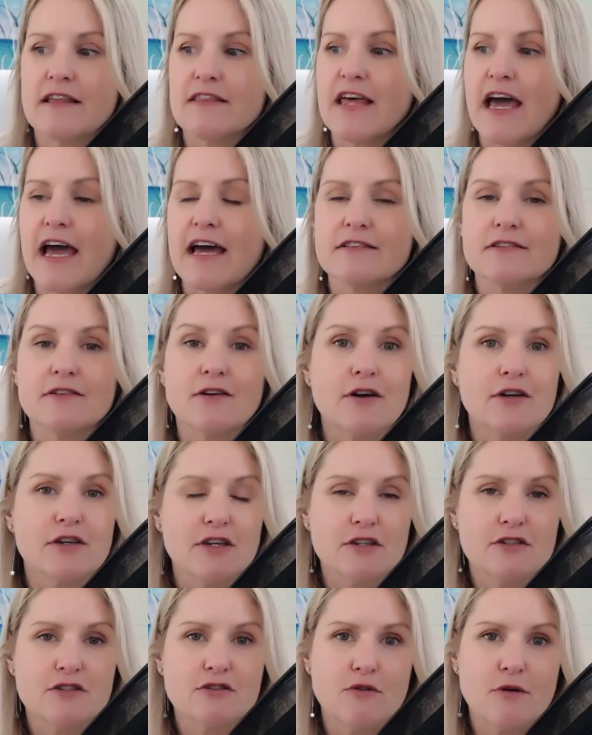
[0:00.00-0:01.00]
that's got
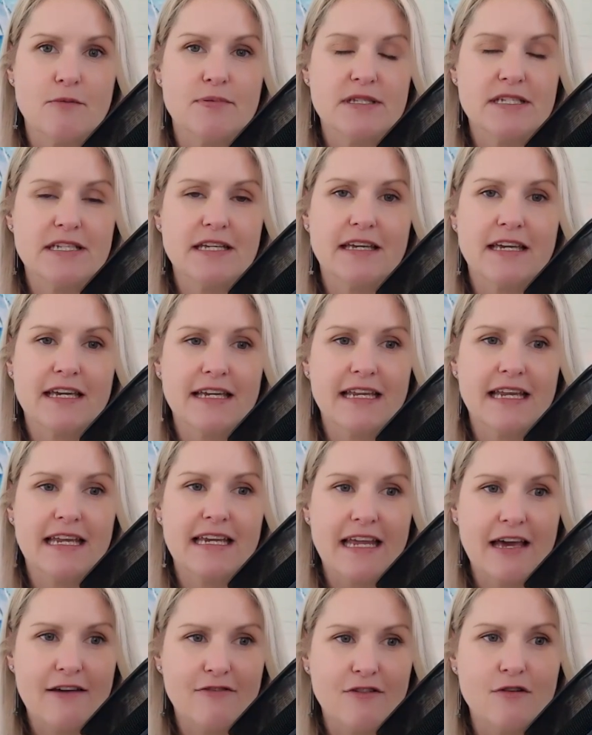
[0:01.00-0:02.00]
you to a particular
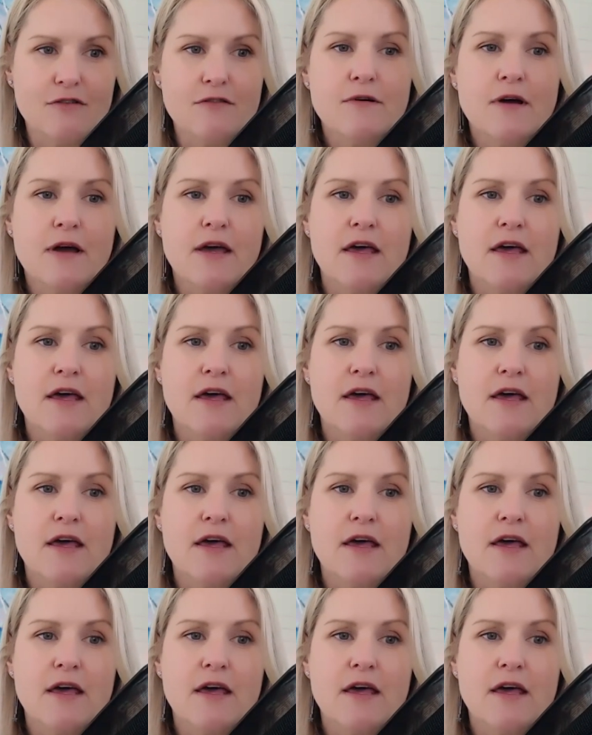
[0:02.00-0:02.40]
level,